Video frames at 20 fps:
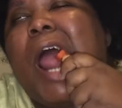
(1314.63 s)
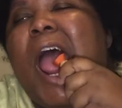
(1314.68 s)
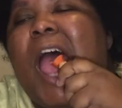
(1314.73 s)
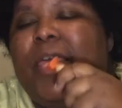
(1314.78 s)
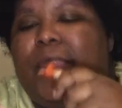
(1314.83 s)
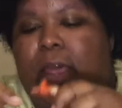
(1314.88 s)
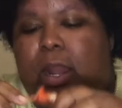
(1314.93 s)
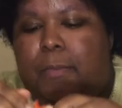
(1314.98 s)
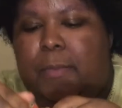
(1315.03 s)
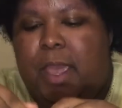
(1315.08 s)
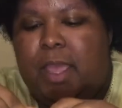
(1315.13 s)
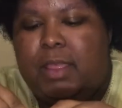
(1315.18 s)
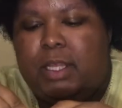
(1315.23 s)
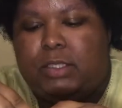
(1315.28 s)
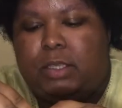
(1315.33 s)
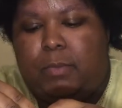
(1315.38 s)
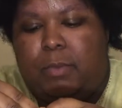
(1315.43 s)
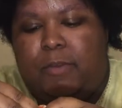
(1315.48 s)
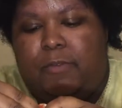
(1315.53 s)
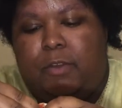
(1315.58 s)
that I made that's
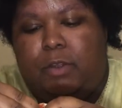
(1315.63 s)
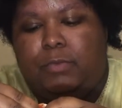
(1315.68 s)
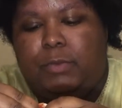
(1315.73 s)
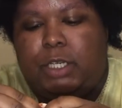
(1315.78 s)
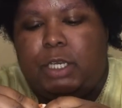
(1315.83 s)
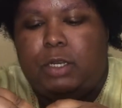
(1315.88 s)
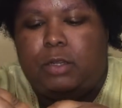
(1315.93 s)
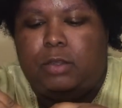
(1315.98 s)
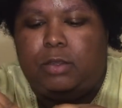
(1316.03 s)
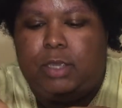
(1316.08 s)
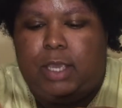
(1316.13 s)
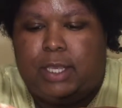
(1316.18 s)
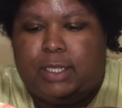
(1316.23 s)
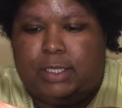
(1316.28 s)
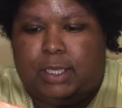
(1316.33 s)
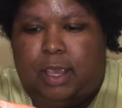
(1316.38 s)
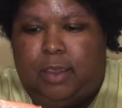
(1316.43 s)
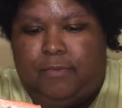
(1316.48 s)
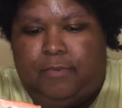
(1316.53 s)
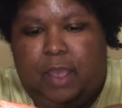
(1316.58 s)
on my film channel. Yes,
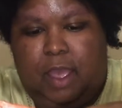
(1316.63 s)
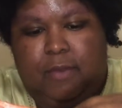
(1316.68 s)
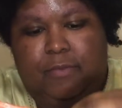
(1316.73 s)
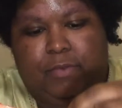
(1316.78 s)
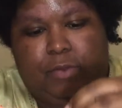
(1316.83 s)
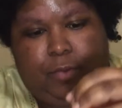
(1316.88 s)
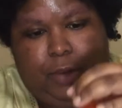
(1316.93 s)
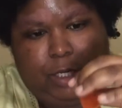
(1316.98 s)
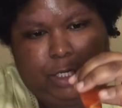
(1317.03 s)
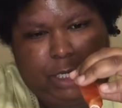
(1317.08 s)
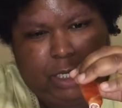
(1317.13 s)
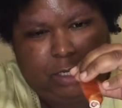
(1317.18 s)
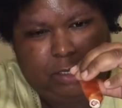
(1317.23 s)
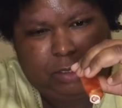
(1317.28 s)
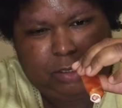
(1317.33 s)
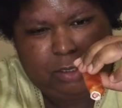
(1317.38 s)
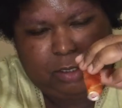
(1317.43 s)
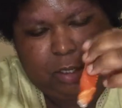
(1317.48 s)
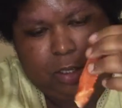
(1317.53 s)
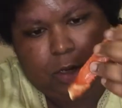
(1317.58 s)
I have 3
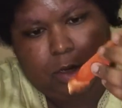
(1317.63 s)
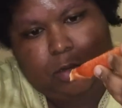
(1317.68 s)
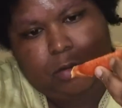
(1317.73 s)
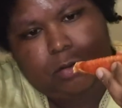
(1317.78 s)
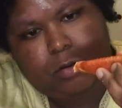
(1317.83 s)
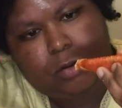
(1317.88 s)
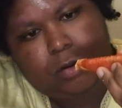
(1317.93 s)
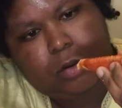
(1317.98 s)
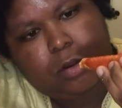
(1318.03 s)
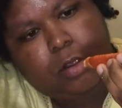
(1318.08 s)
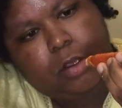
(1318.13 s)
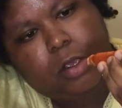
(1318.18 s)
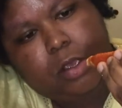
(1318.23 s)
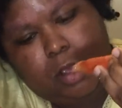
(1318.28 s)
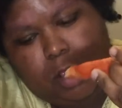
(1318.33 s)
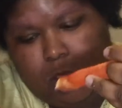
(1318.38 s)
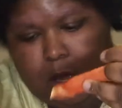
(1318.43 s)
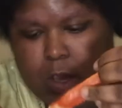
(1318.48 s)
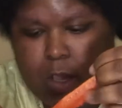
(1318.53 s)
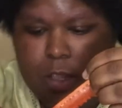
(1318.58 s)
channels on
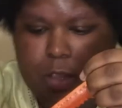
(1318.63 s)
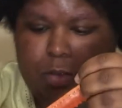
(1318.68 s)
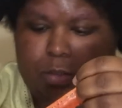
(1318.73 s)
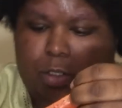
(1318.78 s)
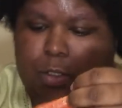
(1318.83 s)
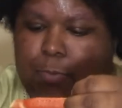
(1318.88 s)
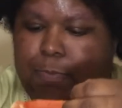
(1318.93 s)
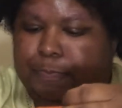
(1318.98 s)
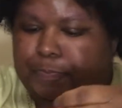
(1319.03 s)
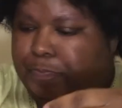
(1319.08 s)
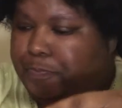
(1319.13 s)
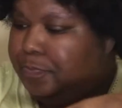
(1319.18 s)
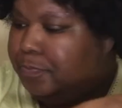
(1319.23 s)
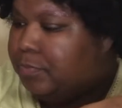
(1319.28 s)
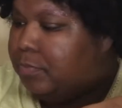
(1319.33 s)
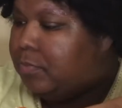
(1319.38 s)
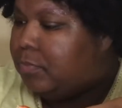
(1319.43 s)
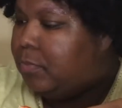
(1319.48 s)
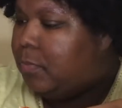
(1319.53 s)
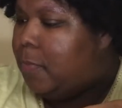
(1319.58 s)
YouTube.
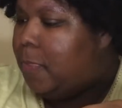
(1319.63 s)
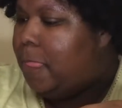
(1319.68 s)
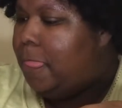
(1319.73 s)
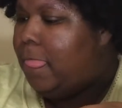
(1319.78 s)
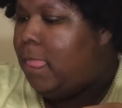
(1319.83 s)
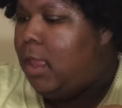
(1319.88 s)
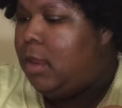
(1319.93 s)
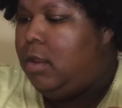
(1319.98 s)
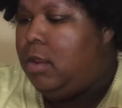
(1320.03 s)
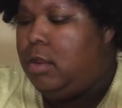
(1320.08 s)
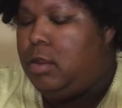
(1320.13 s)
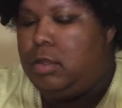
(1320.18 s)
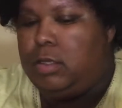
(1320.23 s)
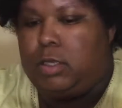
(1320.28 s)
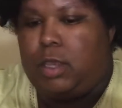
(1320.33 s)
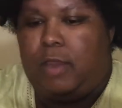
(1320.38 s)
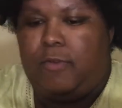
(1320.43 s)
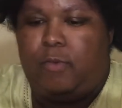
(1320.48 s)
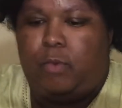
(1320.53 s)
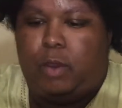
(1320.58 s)

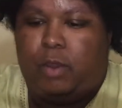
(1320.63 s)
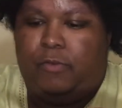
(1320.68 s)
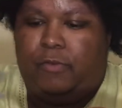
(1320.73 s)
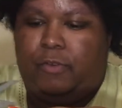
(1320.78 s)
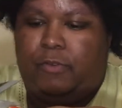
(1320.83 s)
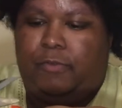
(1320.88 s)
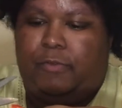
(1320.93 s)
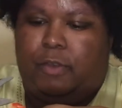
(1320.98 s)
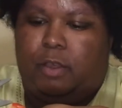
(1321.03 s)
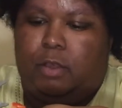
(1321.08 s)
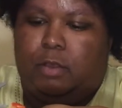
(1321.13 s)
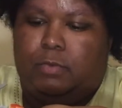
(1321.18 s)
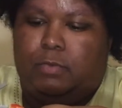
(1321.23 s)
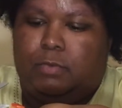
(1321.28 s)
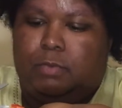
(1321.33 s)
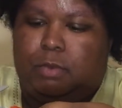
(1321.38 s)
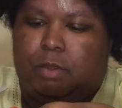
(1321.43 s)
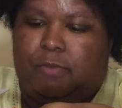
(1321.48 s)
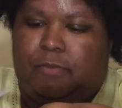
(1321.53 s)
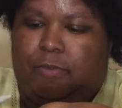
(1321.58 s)
So I have one for
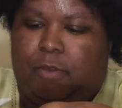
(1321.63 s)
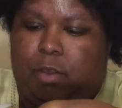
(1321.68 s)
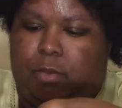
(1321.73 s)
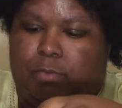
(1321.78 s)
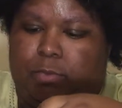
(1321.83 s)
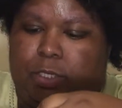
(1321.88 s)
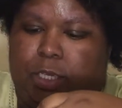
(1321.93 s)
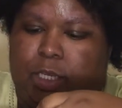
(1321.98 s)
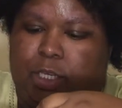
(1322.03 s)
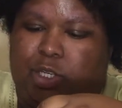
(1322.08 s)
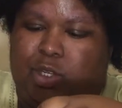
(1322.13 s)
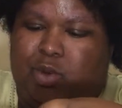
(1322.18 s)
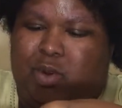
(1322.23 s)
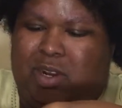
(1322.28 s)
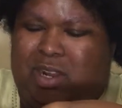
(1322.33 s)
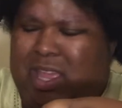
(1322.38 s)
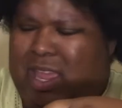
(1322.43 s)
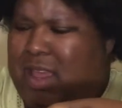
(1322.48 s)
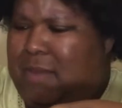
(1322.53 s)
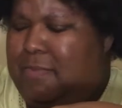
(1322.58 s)
film, the films and
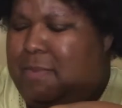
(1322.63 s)
short like